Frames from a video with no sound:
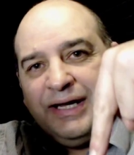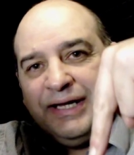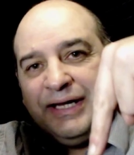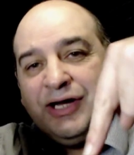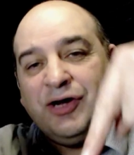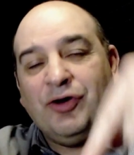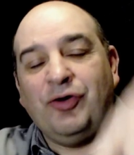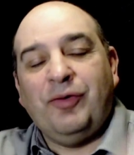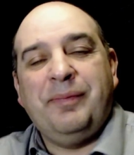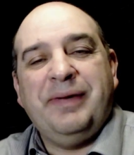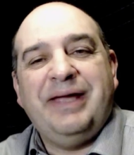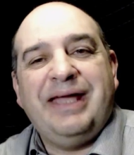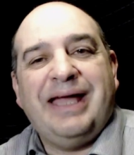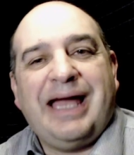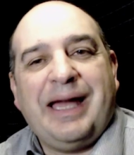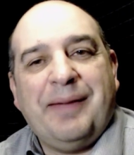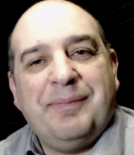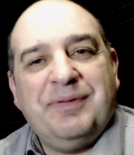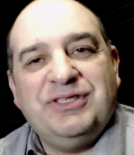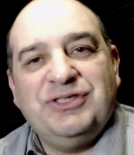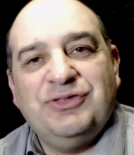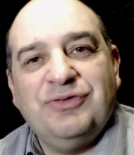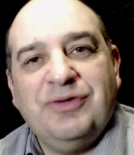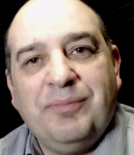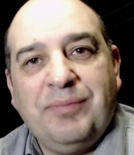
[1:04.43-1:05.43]
and I will be
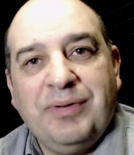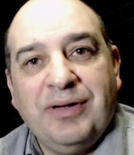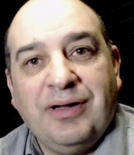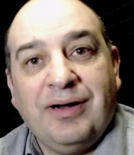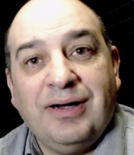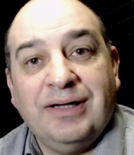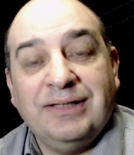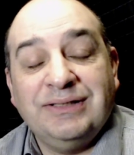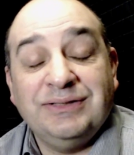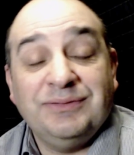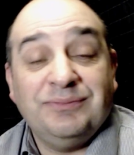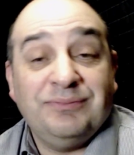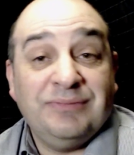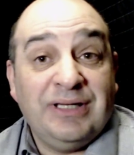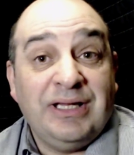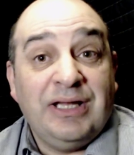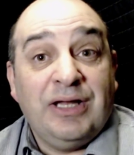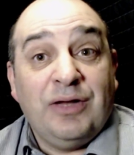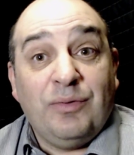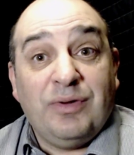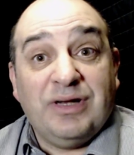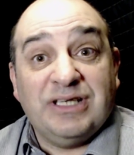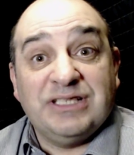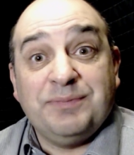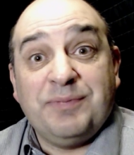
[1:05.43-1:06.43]
happy to oblige.
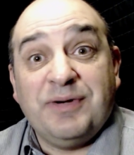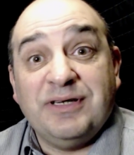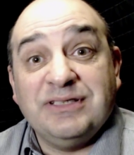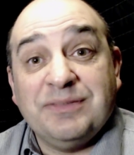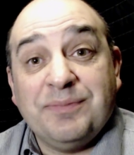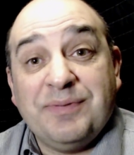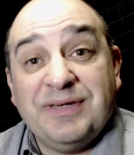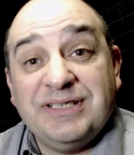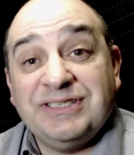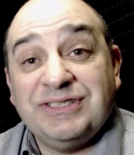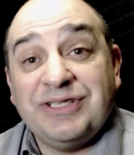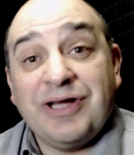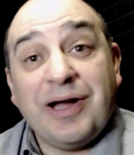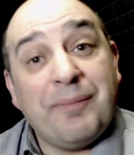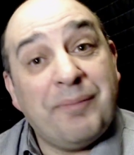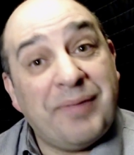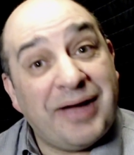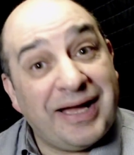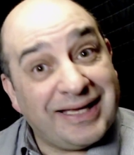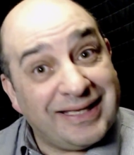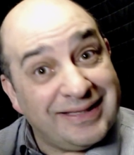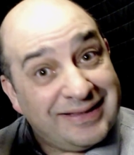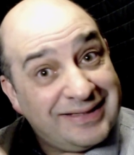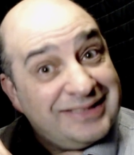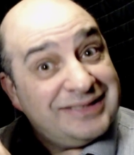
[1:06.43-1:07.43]
Well, I suppose I better start
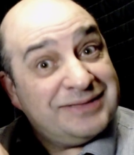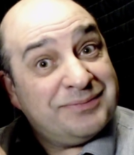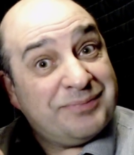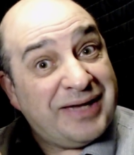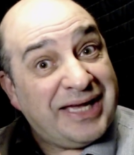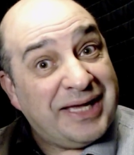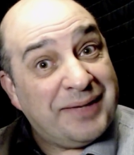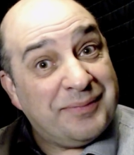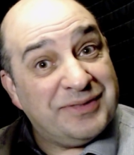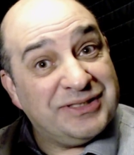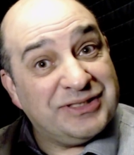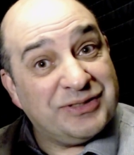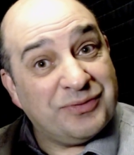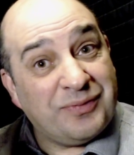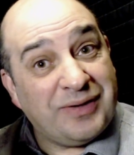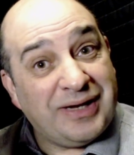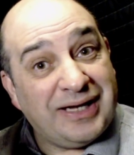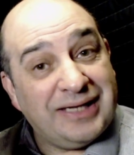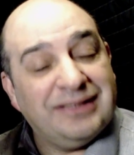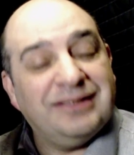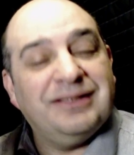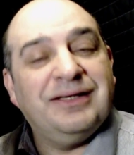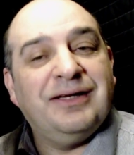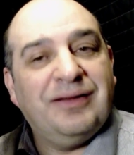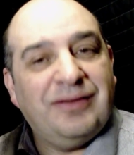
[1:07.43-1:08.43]
packing these babies
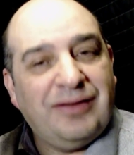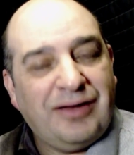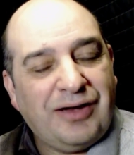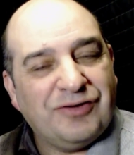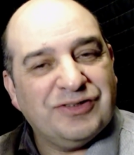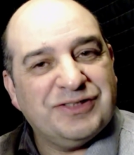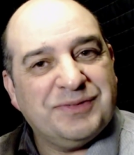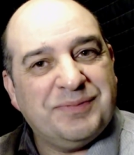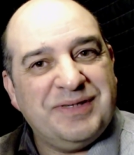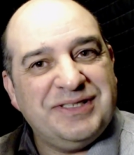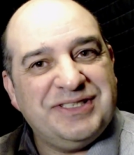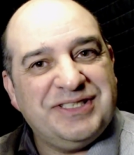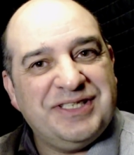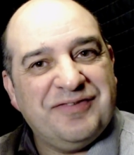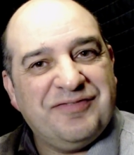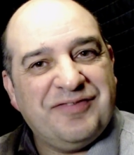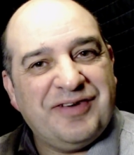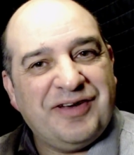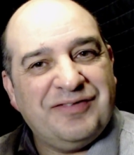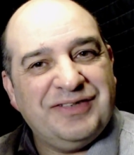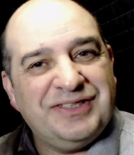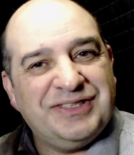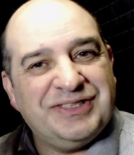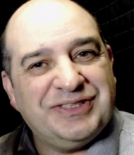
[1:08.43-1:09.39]
away. I'll speak to you very